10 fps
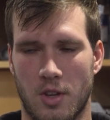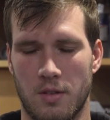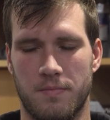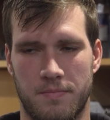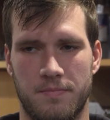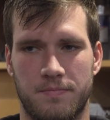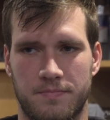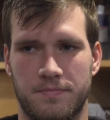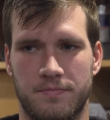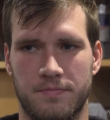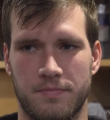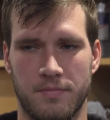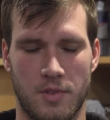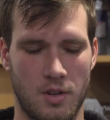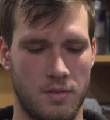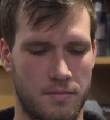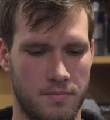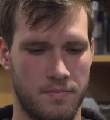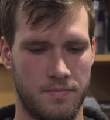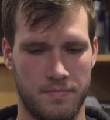Good. You know, picking up the offense and, Good. and
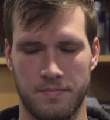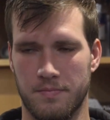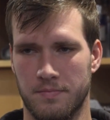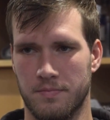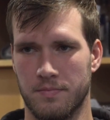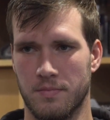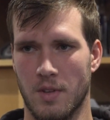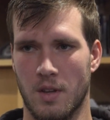where's your comfort level?